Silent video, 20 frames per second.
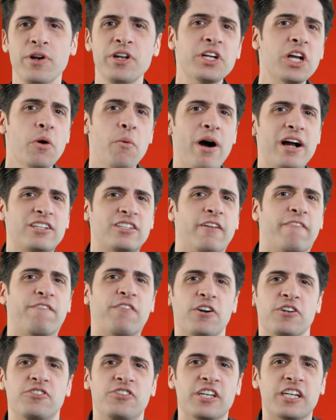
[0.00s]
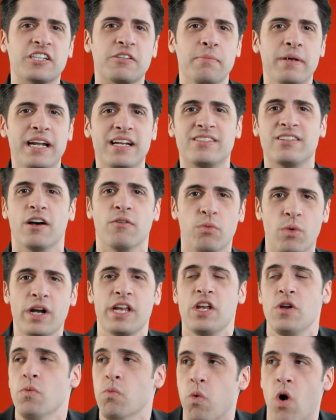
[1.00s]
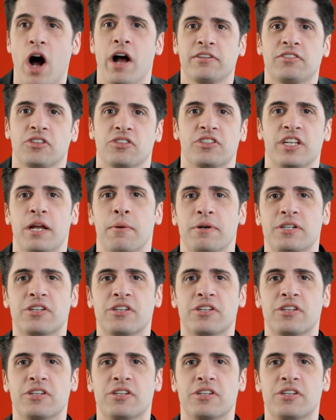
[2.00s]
When you can watch the first 6 minutes of what you want to see,